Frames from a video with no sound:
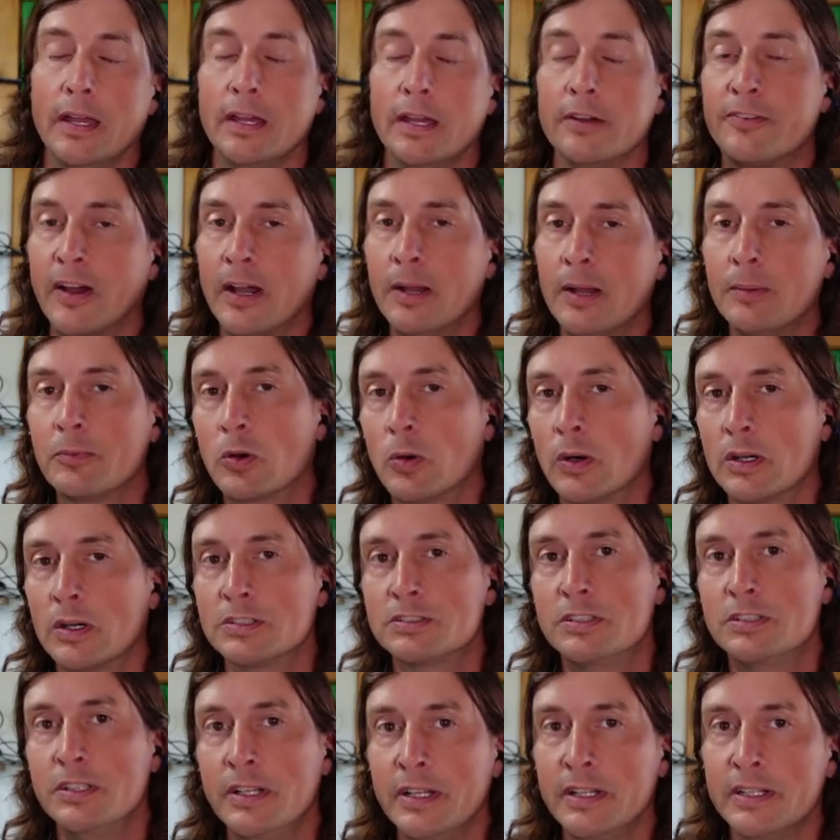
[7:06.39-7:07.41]
If I'm
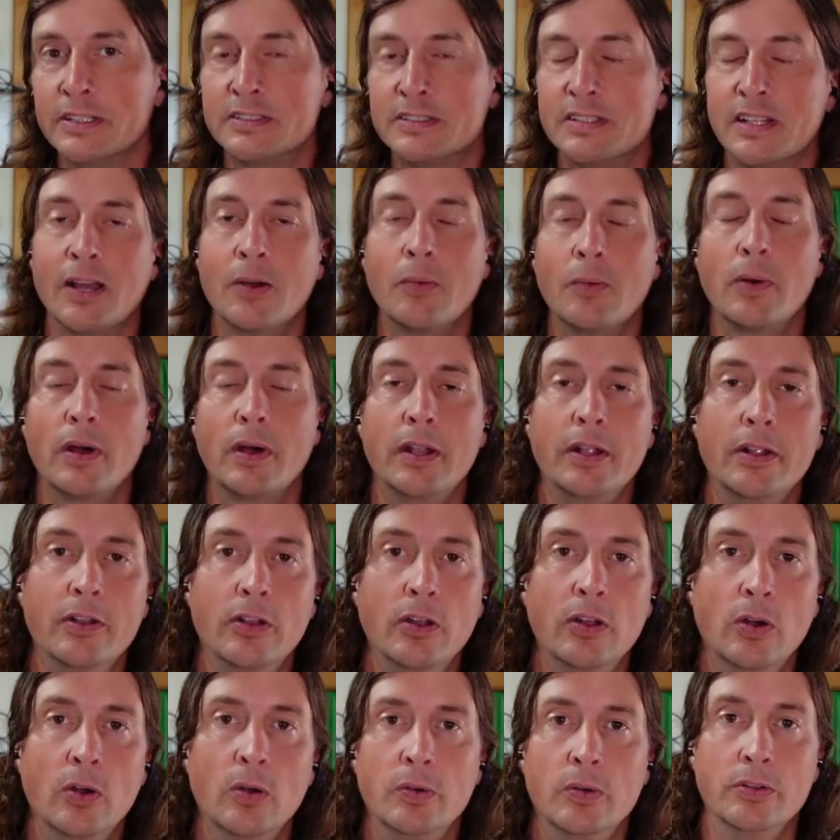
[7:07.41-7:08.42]
questioning this and I want to
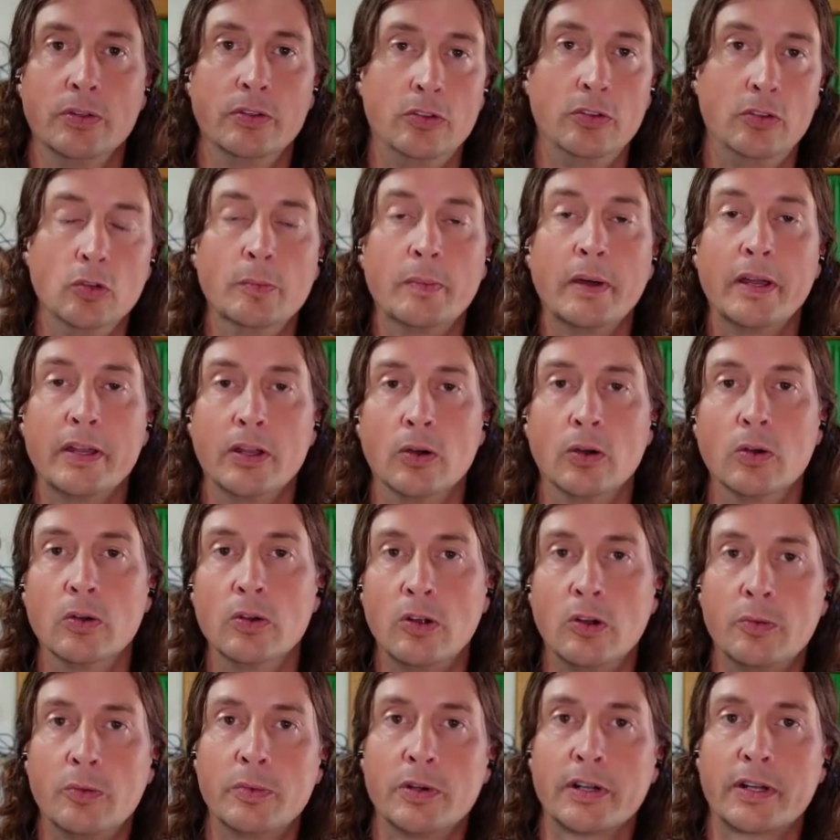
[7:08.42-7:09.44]
know and do my
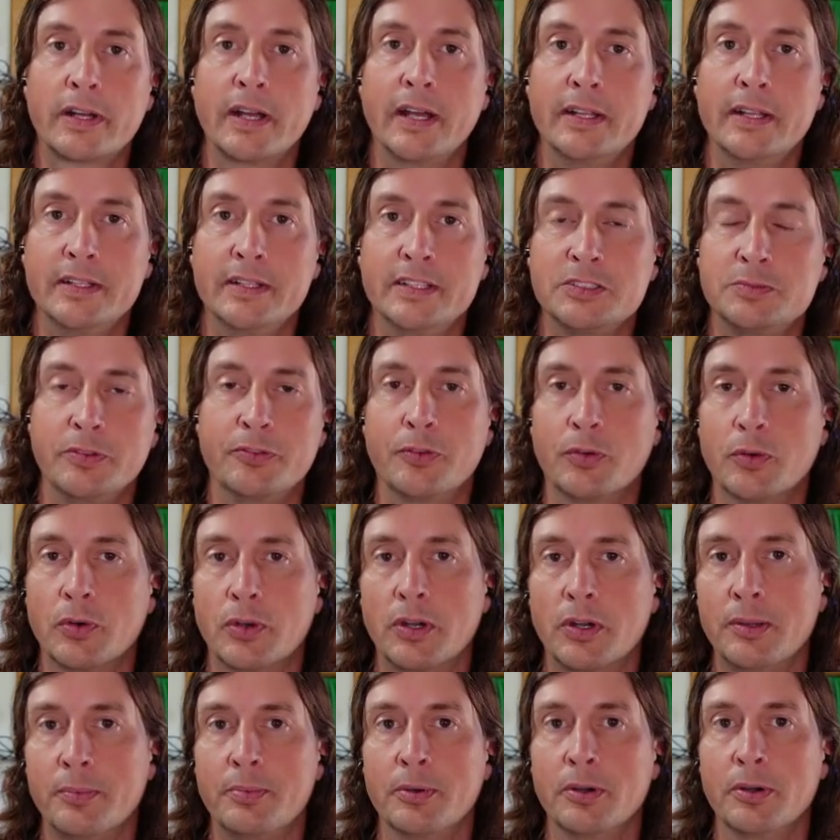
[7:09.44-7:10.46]
own homework on this
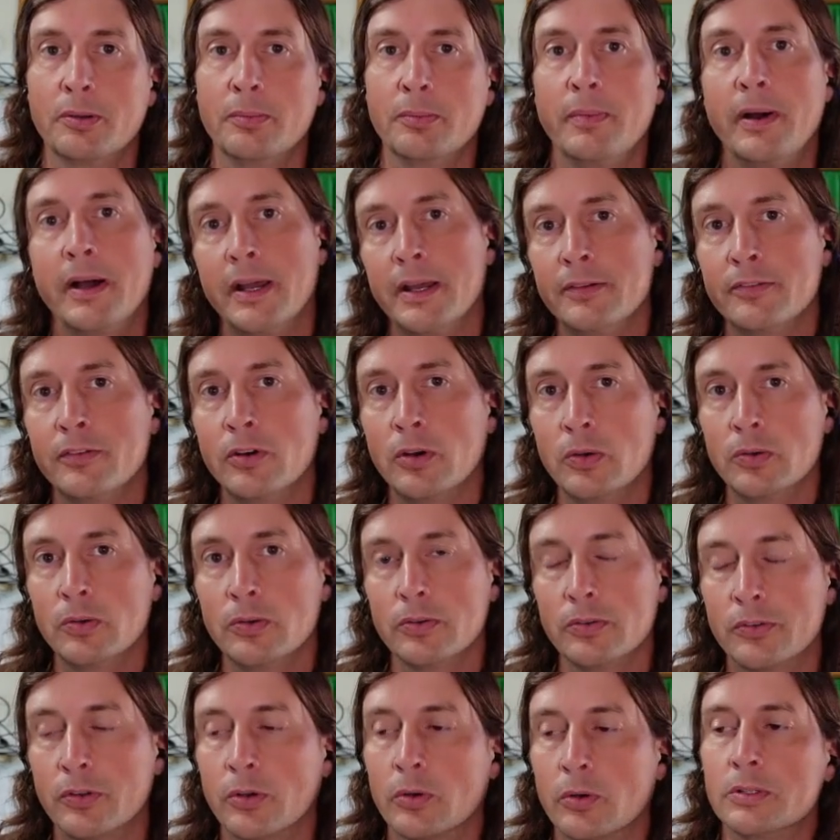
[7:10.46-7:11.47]
before I put my
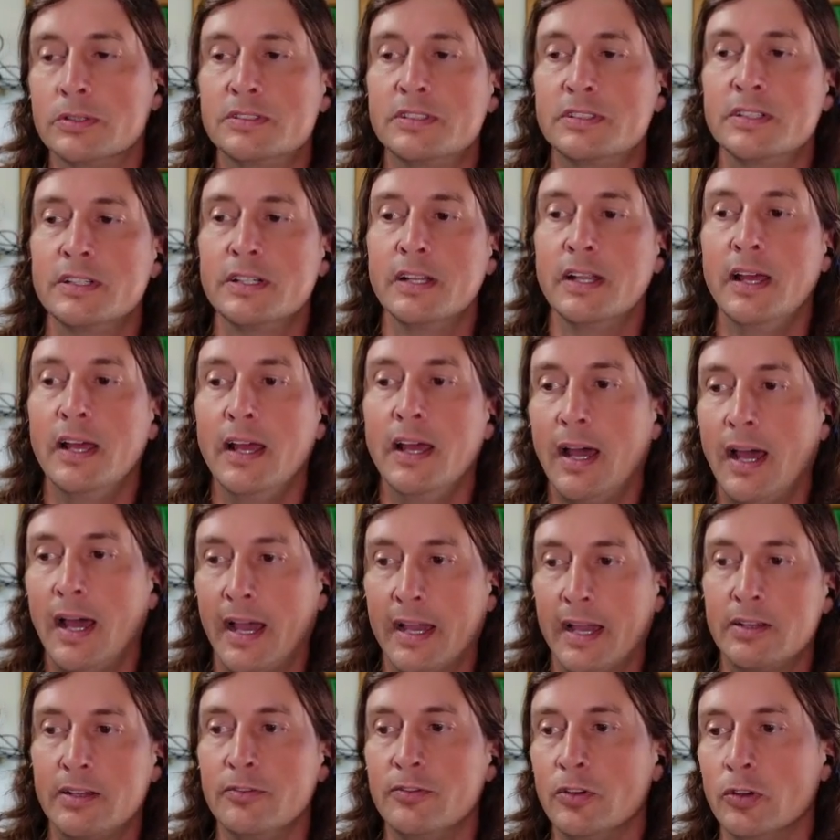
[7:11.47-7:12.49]
vote towards it,
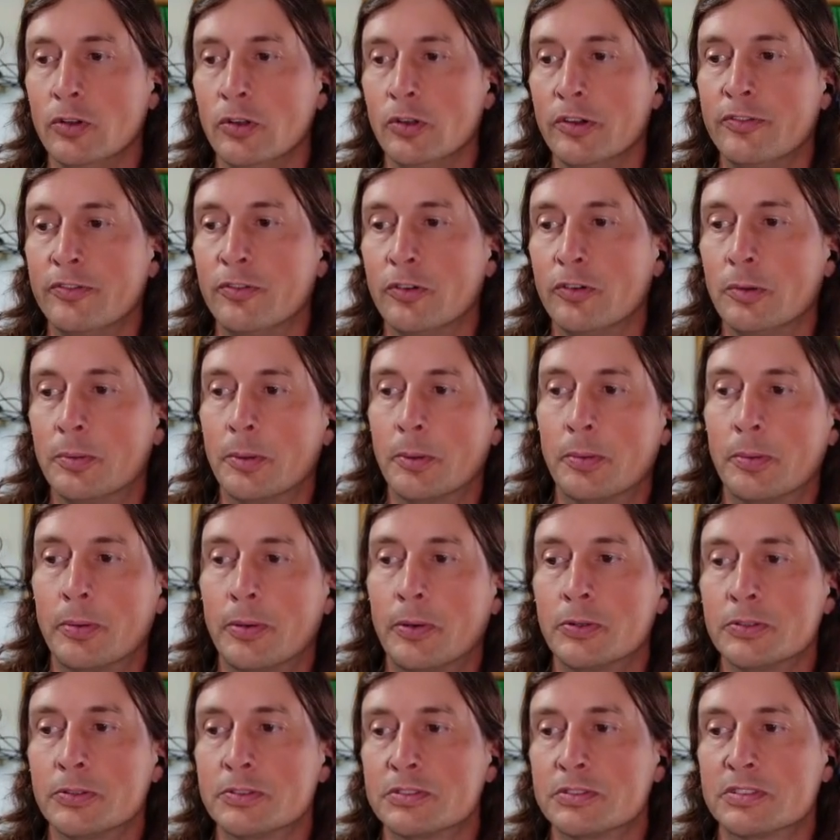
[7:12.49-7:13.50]
I can view the full
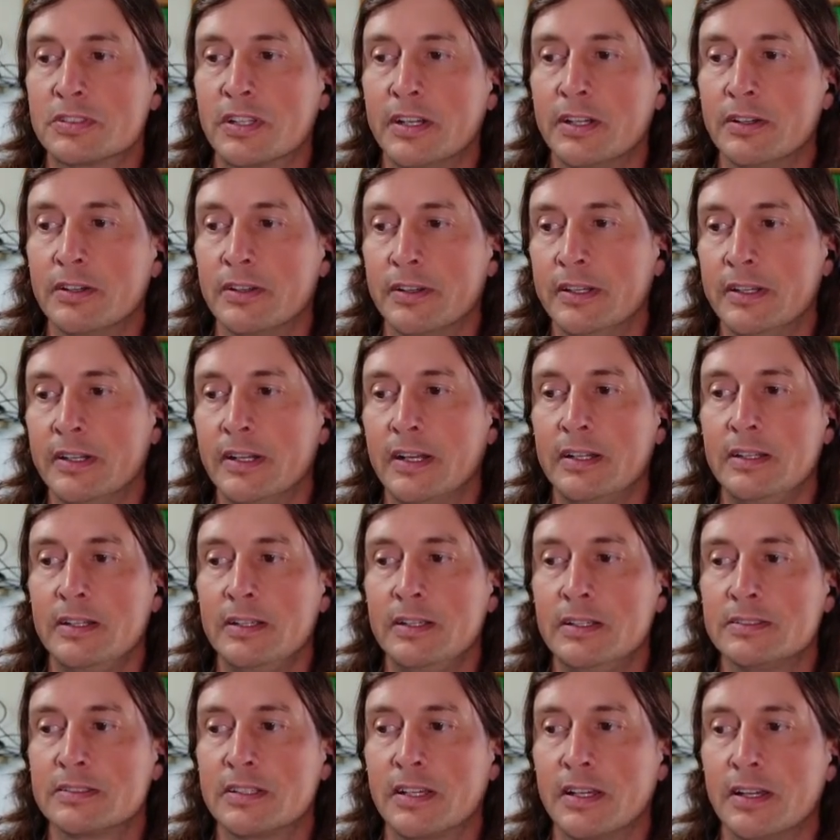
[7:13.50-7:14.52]
proposal scale in
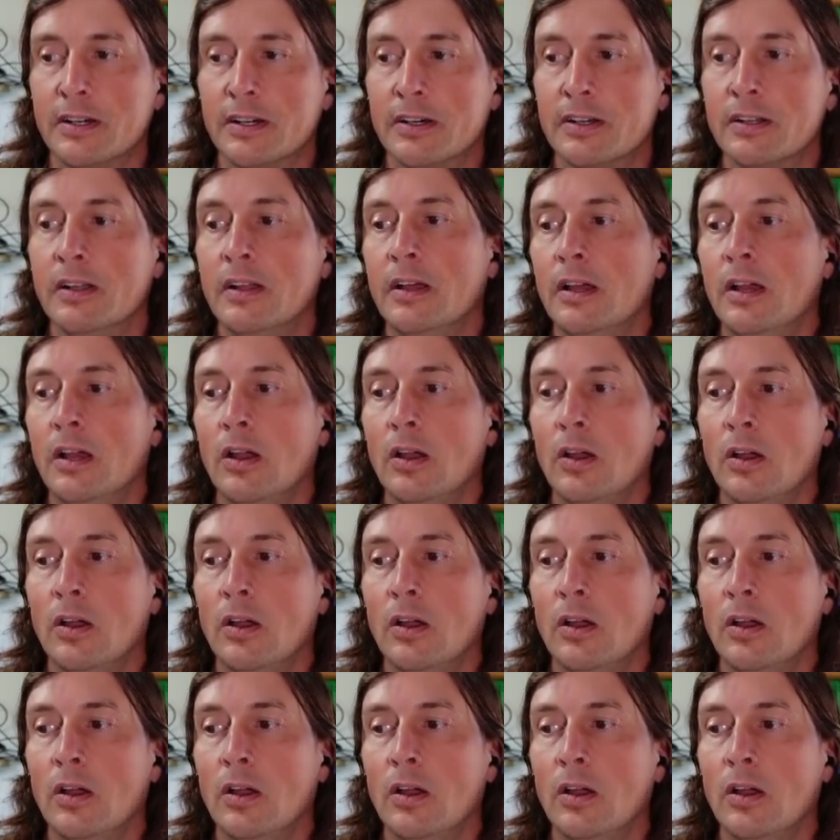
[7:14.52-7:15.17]
idea scale.